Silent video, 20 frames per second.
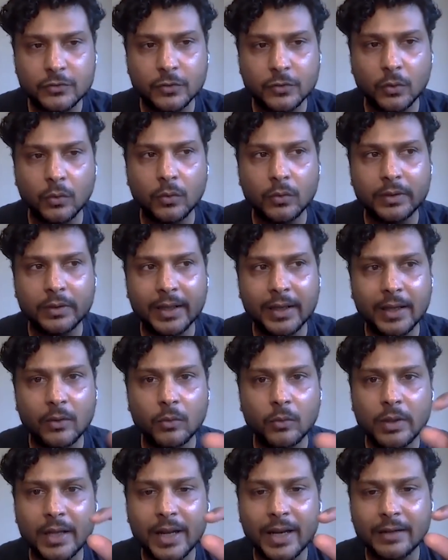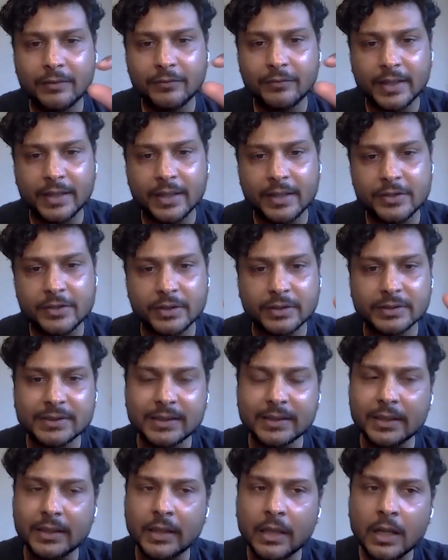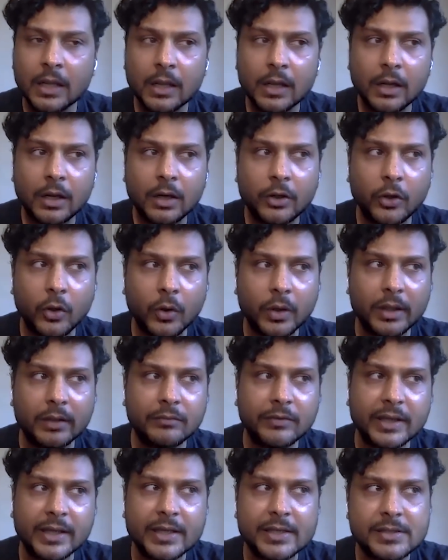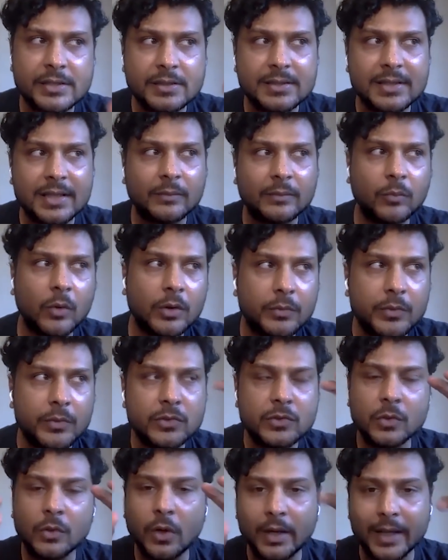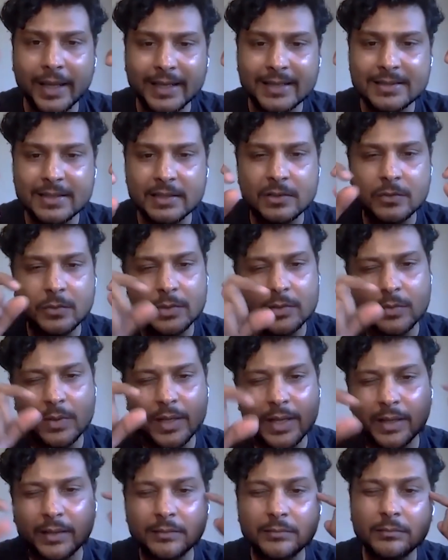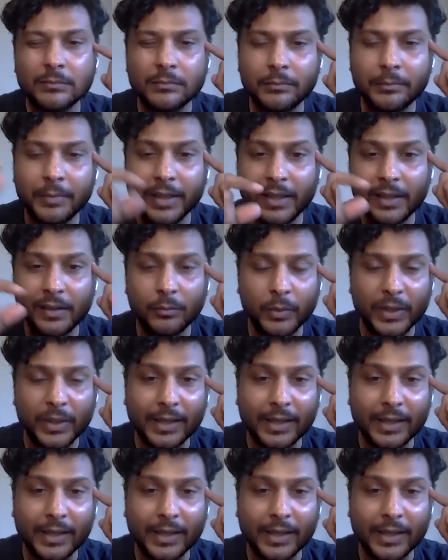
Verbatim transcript: So then I only had vacations. And during vacations and what we used to call exits, which were like mini